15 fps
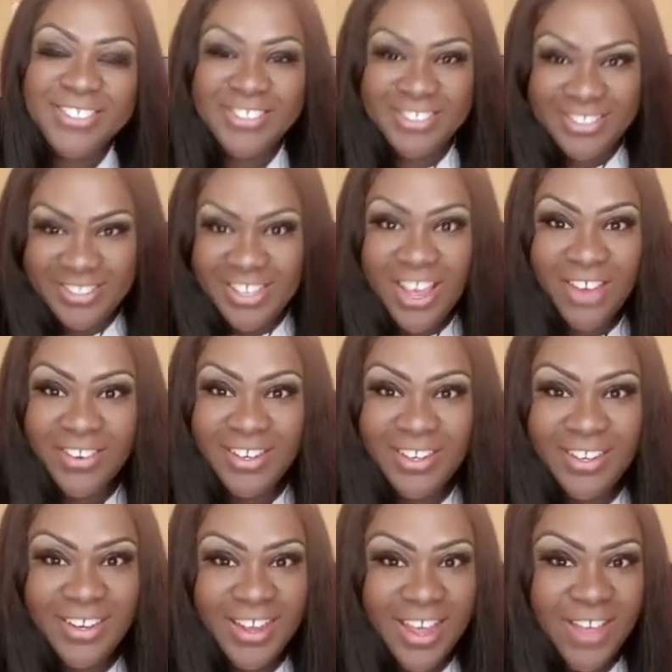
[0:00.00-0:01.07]
Sorry,
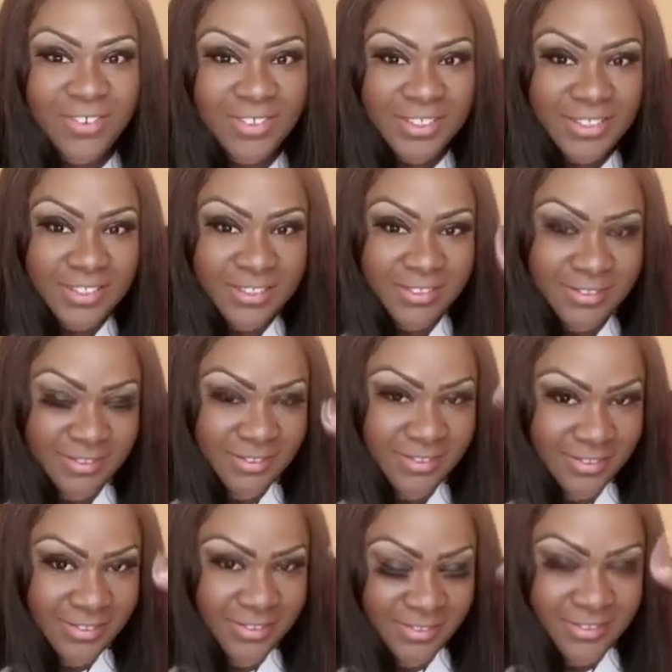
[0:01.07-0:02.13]
I was
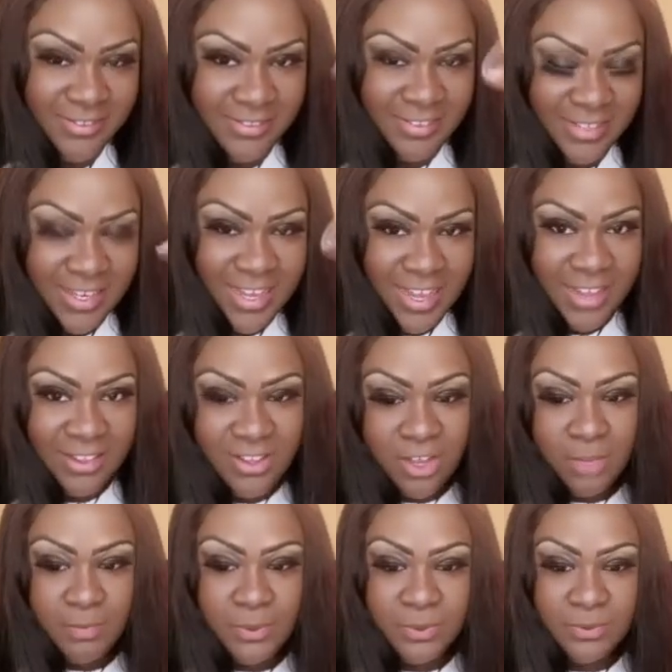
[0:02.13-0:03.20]
in thought
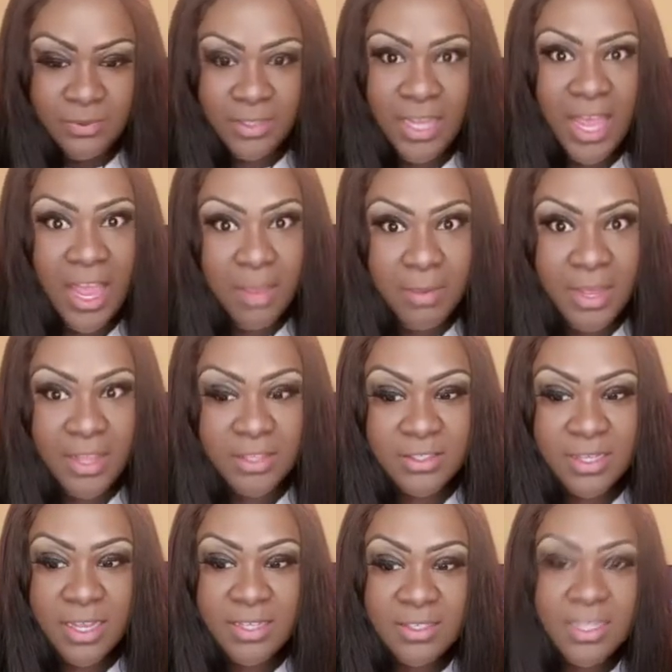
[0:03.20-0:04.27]
mode. I
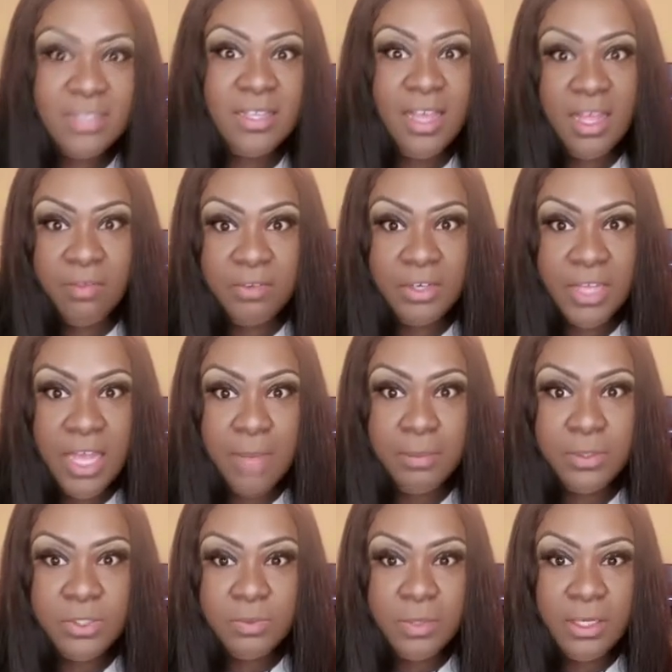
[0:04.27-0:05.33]
apologize. That's a hell of an
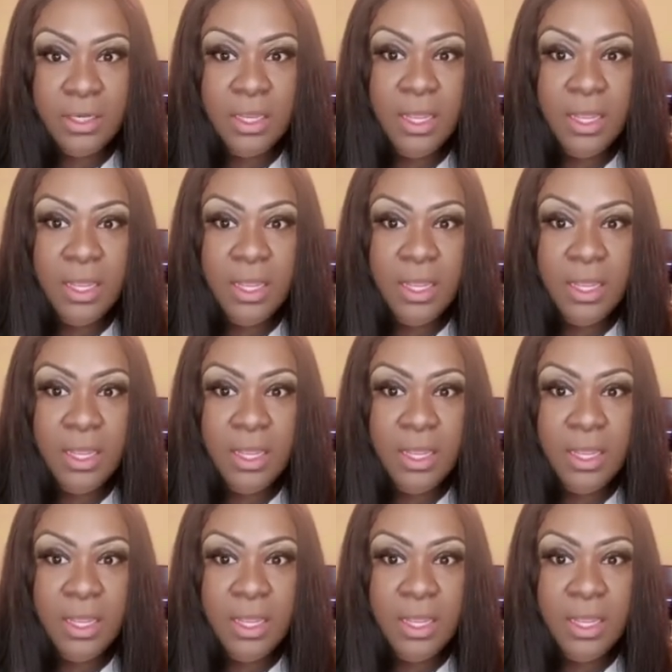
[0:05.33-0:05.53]
accomplishment.